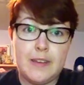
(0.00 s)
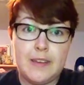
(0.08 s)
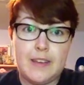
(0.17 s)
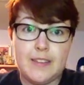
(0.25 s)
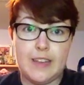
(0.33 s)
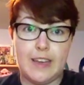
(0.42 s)

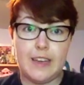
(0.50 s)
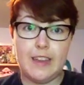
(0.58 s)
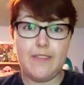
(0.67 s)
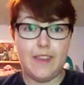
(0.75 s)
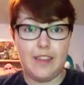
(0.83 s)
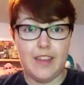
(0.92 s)
because I
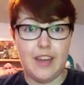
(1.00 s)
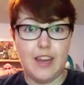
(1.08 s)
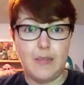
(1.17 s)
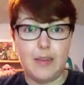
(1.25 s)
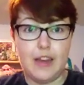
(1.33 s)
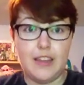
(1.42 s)
find that
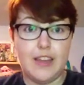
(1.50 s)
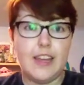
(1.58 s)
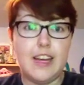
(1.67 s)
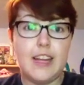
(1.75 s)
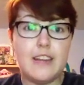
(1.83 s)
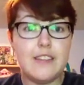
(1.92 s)
anime
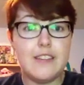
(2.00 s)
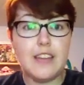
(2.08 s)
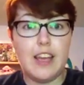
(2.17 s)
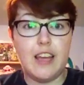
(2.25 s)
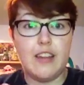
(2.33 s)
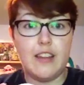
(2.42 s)
hilarious
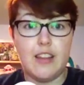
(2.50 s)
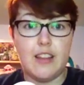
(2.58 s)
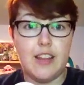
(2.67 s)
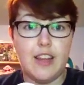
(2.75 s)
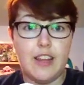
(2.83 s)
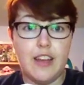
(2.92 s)
and I
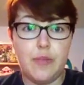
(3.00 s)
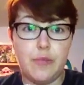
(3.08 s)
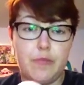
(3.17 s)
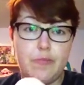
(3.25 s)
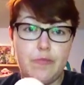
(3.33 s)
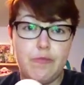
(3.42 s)
like I
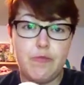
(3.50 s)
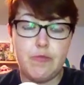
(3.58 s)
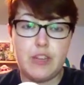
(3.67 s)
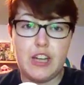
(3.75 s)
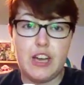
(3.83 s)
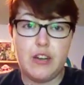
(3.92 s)

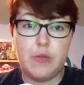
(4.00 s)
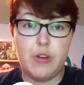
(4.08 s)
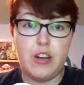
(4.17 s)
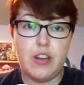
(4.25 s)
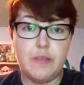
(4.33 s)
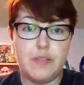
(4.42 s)
would kind of
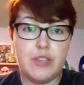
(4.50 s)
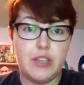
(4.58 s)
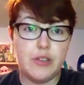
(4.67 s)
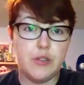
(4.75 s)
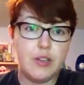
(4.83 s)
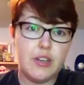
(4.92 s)
want him
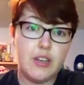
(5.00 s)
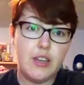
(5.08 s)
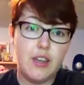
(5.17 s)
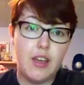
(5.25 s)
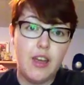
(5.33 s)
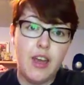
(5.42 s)
to
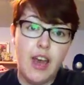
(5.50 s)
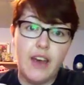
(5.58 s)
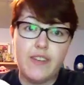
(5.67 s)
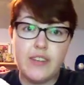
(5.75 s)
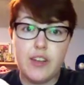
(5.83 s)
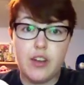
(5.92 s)

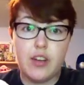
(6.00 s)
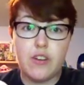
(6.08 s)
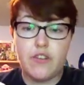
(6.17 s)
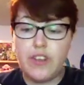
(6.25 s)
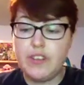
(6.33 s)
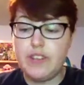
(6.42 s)
have a darker
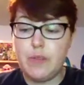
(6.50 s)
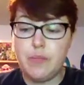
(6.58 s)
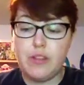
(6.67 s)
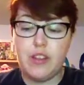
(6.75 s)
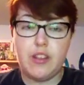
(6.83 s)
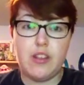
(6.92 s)
face up
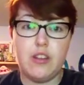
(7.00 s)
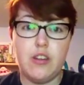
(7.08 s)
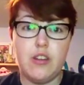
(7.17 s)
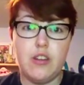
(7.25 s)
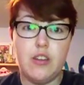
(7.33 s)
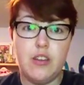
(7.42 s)
with a
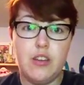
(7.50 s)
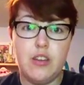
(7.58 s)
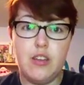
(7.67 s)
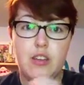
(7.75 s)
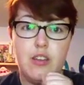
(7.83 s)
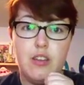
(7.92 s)
little
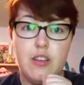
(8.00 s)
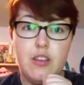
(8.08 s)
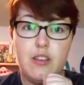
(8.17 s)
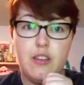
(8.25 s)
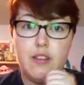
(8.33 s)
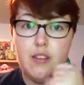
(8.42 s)

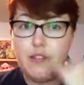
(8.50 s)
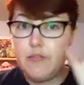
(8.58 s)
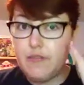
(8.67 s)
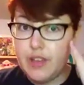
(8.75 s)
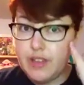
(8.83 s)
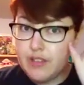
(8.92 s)

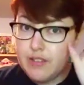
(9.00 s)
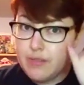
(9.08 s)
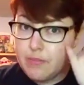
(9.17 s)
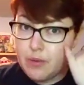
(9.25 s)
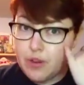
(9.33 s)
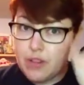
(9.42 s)
face
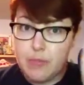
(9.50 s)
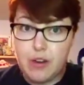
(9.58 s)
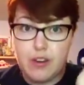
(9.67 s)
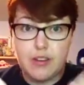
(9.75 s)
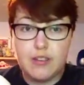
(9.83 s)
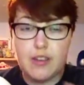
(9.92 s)

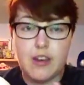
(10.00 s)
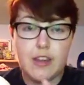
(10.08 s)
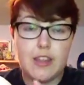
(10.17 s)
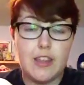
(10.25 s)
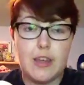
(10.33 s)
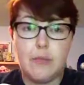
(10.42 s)
birthmark dot
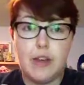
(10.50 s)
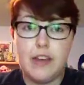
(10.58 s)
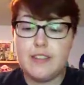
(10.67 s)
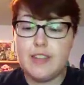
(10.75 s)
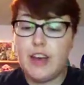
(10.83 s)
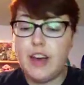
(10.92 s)
thing by
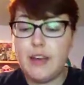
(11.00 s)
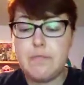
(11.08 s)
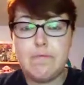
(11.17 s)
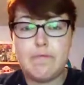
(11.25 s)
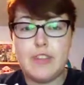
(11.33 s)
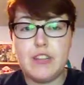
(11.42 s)
his eye
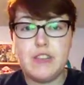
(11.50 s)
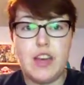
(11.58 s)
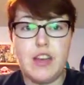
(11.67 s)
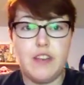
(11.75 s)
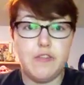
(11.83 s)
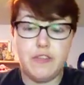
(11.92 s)

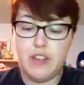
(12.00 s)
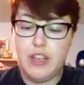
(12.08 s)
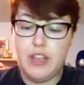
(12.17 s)
kind of